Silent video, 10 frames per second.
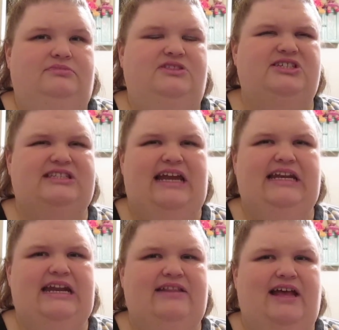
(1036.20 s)
just I
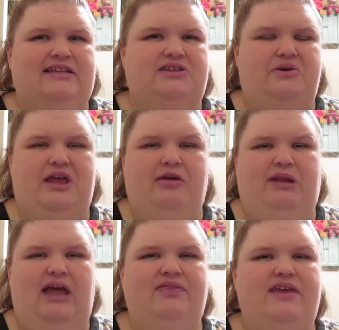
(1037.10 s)
needed that sodium.
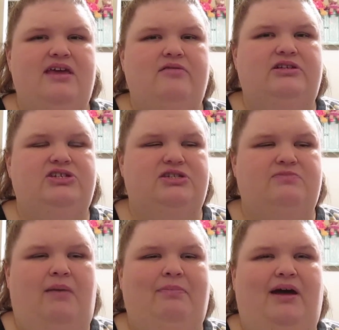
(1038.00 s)
And I think it was just
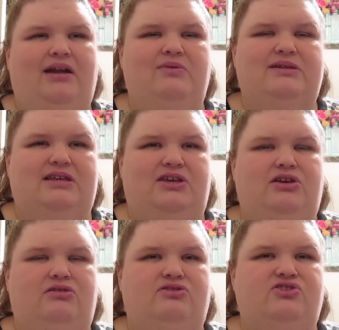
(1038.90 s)
my body wasn't
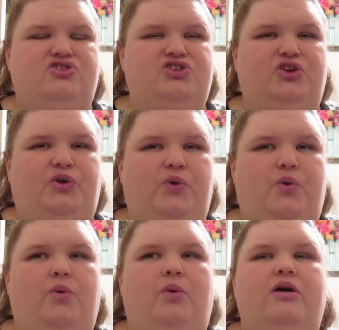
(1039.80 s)
used
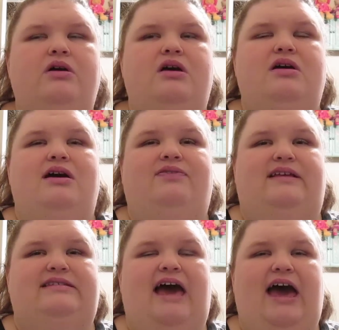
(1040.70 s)
to
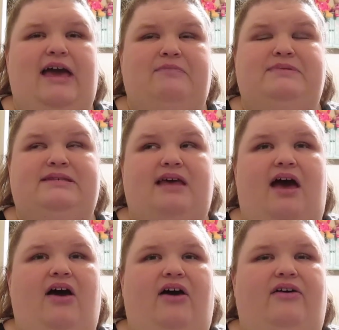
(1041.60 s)
the types
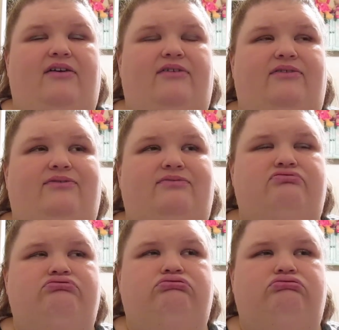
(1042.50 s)
of
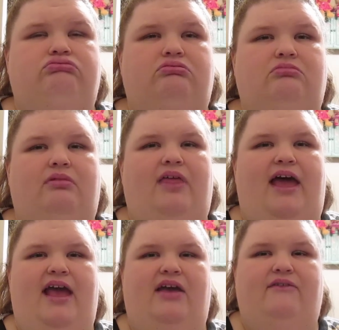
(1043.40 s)

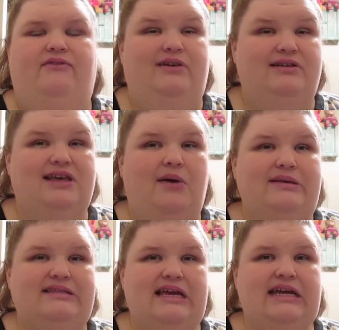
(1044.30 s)
like foods I
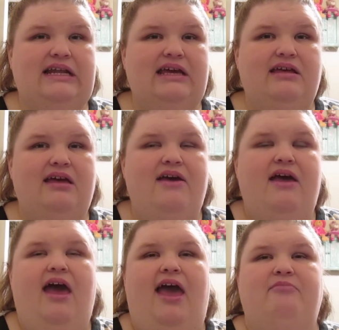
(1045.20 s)
was eating.
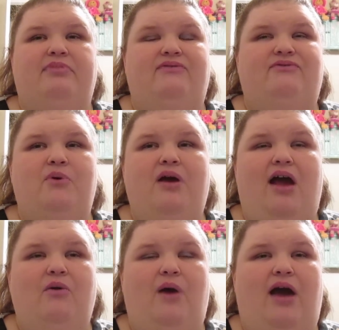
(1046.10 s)
And
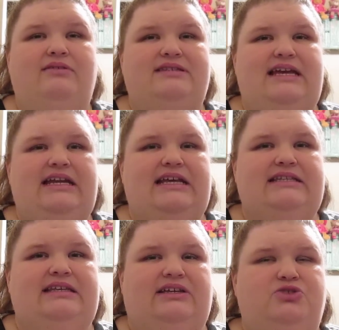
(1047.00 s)
before I was eating
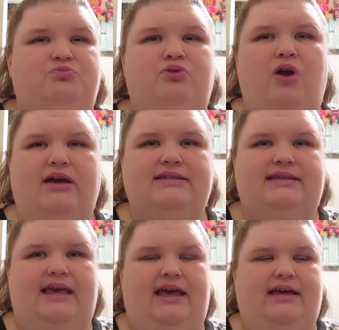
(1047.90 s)
such
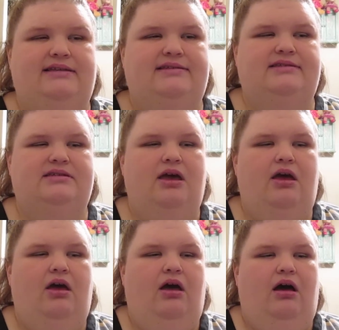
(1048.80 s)
processed
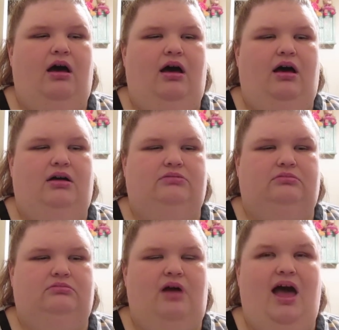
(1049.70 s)

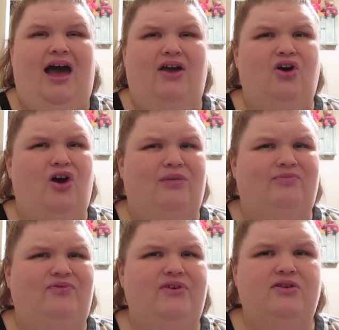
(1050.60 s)
high carb
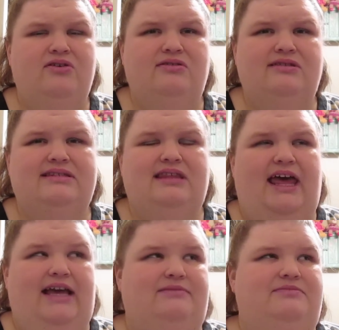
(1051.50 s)
foods
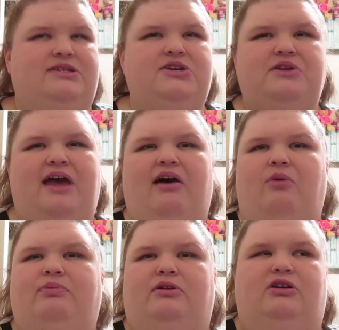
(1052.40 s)
like tuna
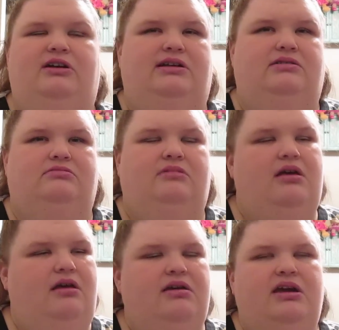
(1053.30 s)
helper and,
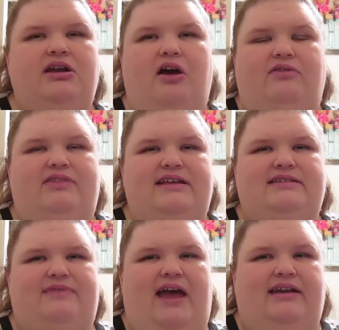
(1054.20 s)
you know, things
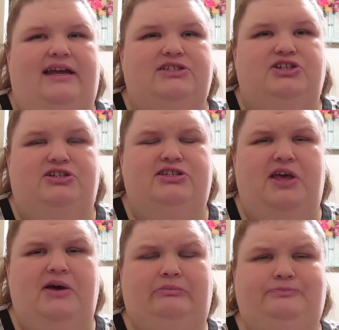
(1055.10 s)
of that nature.
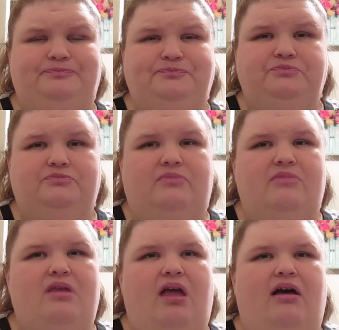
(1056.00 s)
So
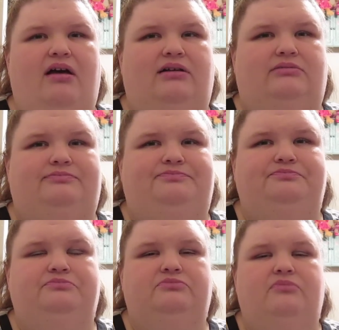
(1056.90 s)
I
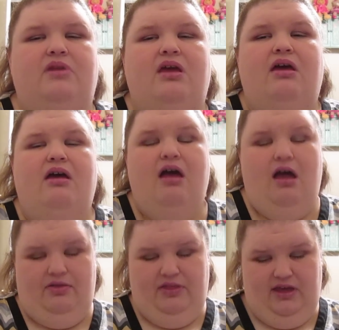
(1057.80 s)

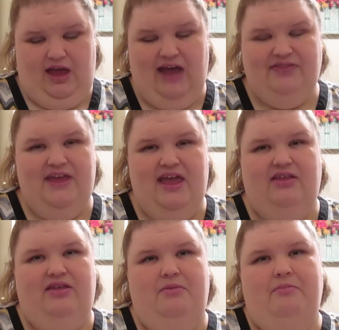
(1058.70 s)

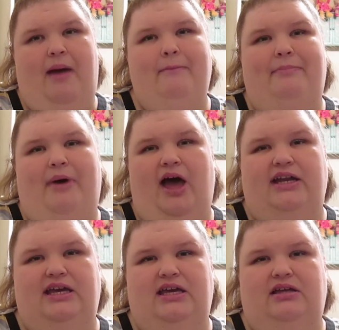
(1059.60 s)
think my
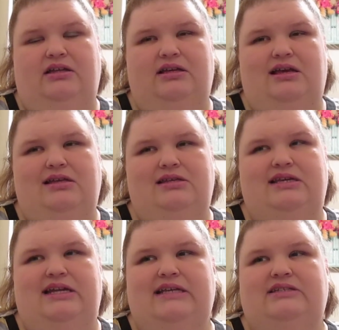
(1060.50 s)
body
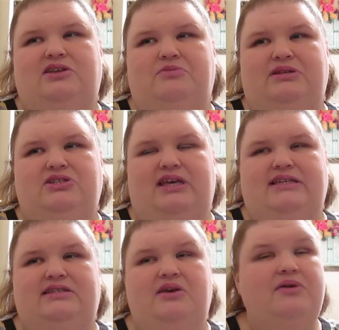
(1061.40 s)
getting so much less
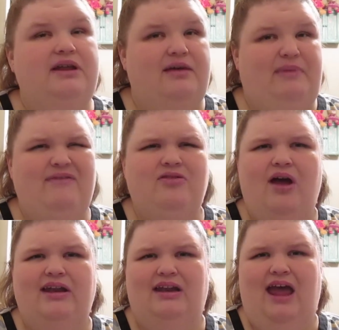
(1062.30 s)
sodium, even though
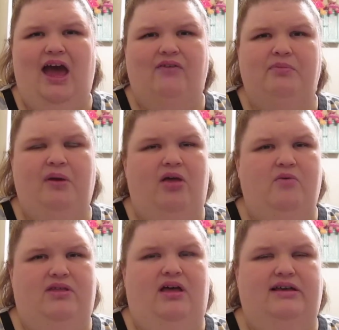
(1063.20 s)
I didn't have a problem
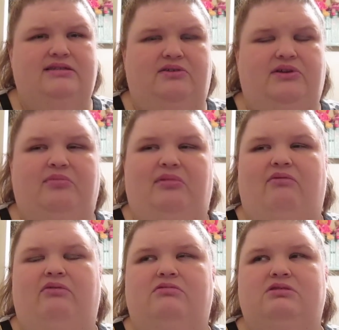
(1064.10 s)
with high sodium
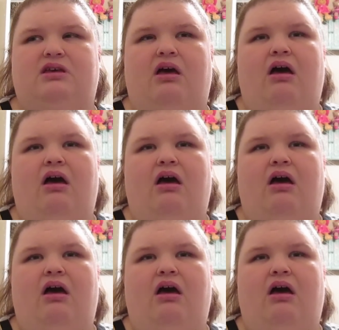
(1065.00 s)
levels,